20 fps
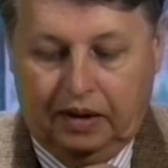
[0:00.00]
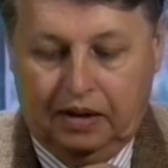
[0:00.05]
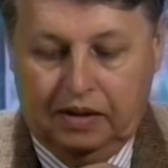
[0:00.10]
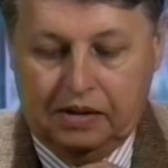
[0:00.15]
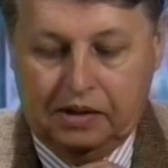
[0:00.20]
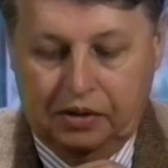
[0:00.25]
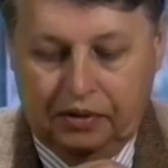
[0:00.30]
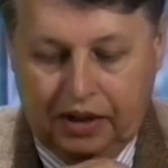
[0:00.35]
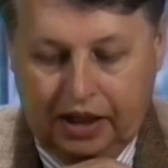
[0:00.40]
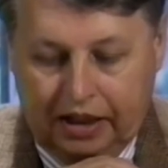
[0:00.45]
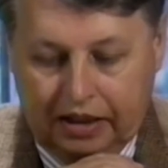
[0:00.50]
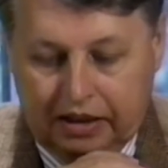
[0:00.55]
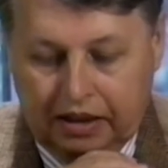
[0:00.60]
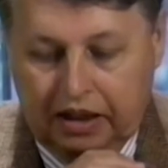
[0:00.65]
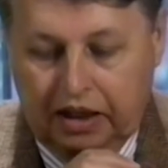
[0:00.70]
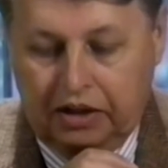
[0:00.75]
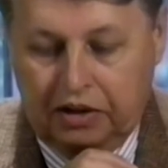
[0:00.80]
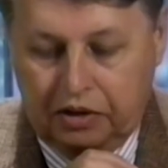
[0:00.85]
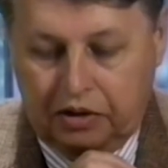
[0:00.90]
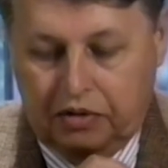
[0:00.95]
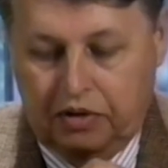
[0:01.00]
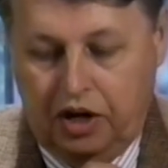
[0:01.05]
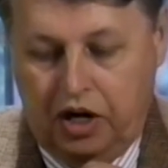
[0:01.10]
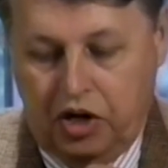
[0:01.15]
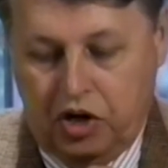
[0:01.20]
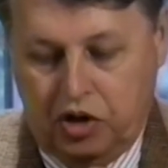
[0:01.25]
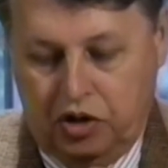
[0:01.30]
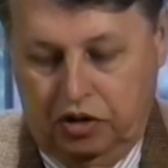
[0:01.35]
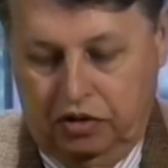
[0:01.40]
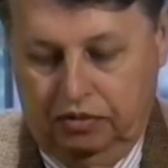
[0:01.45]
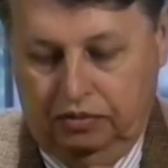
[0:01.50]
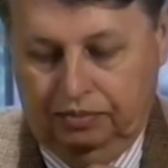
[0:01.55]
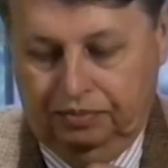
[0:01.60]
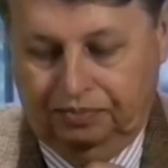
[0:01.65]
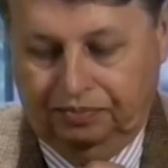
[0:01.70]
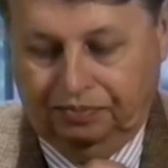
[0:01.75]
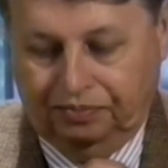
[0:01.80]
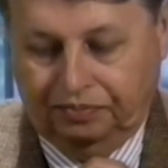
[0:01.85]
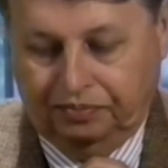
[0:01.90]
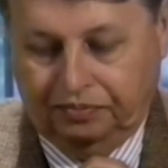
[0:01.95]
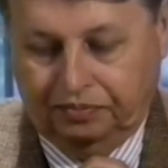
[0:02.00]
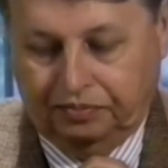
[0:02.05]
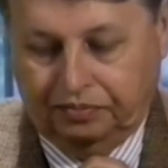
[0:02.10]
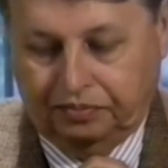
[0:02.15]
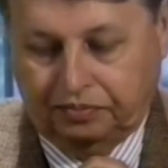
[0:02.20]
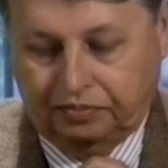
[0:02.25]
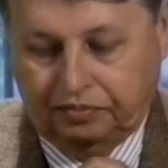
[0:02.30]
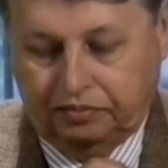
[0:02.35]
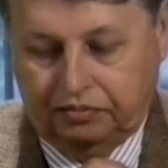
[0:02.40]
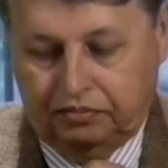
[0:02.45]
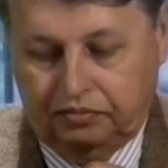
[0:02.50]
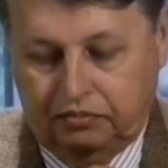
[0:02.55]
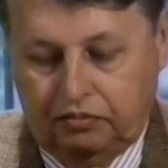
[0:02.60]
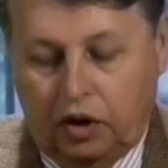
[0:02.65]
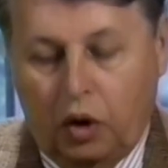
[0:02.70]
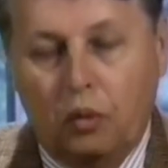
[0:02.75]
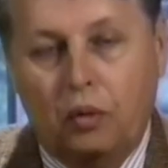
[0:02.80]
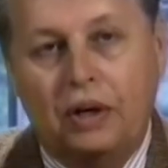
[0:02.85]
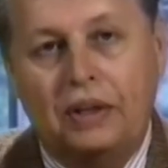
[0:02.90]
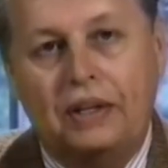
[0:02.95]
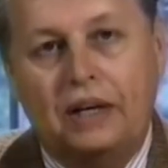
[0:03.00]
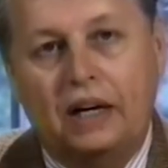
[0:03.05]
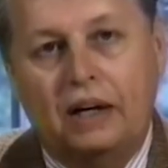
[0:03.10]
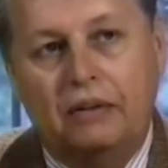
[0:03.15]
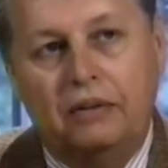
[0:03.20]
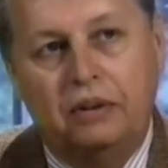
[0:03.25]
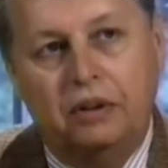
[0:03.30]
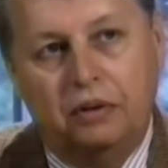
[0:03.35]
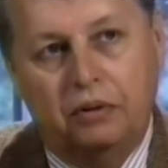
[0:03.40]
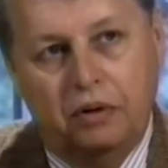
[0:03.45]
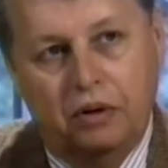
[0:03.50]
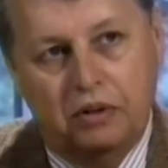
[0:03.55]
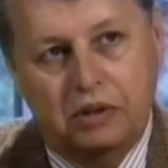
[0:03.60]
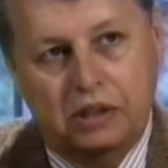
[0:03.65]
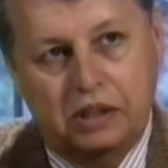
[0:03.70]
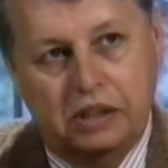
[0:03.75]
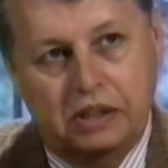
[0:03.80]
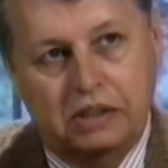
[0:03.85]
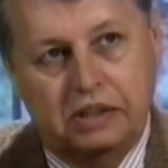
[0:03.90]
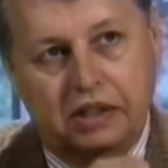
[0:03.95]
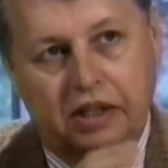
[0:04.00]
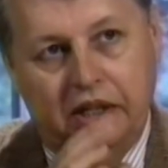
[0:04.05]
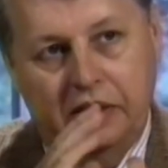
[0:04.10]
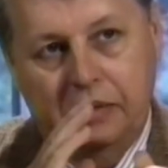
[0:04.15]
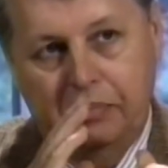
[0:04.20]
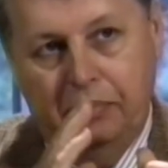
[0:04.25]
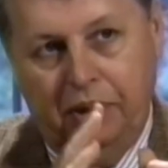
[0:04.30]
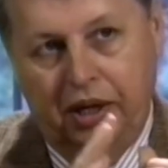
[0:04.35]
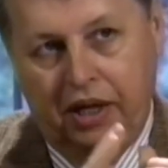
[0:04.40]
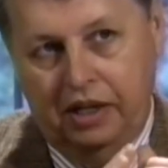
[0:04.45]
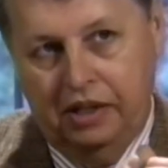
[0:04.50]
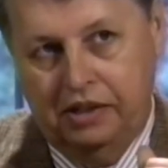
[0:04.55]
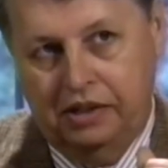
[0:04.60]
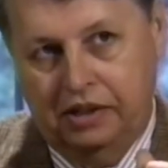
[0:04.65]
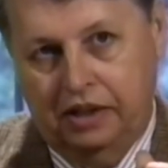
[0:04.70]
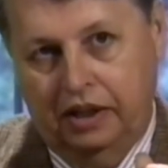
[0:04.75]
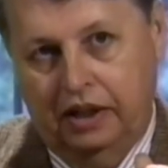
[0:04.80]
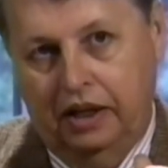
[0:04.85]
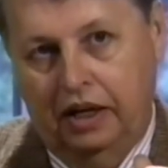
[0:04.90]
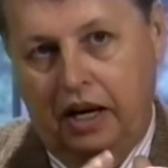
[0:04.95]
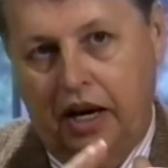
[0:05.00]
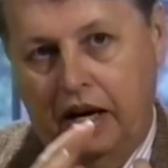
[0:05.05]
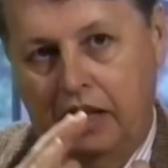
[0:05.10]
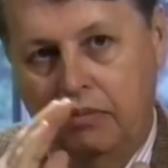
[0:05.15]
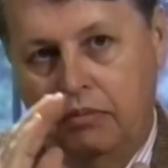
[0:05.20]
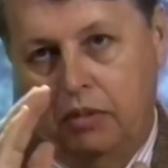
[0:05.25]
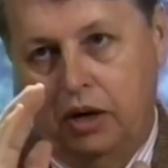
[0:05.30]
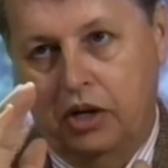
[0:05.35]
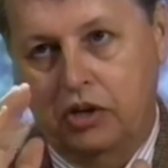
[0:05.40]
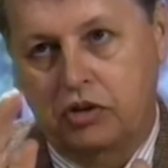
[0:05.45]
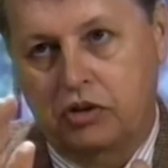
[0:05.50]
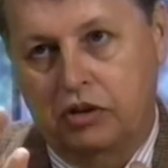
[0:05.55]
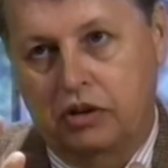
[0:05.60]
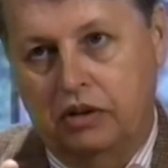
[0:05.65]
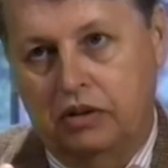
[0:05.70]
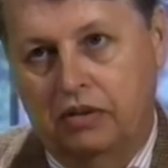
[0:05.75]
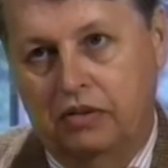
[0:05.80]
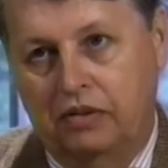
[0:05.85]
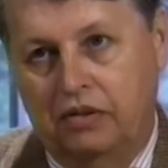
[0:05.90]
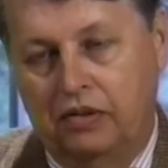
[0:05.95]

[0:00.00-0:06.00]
So that integration without neuroses takes pacing and measure.